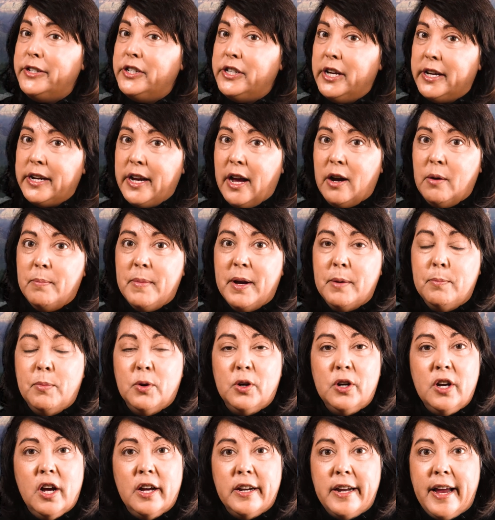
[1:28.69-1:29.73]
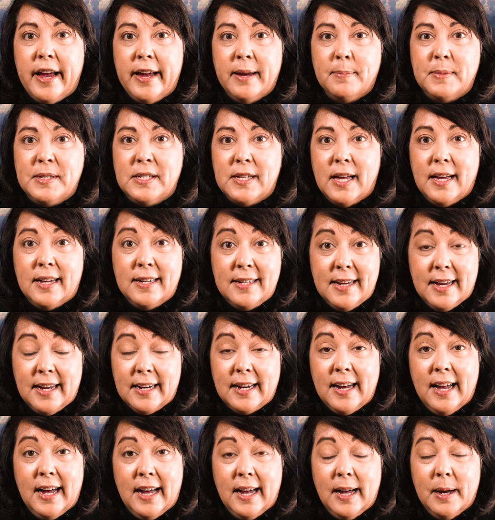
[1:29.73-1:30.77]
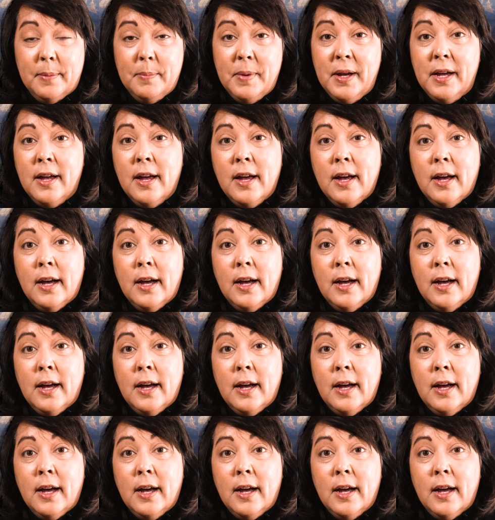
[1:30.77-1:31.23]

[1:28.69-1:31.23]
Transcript: check out my book on Amazon.com,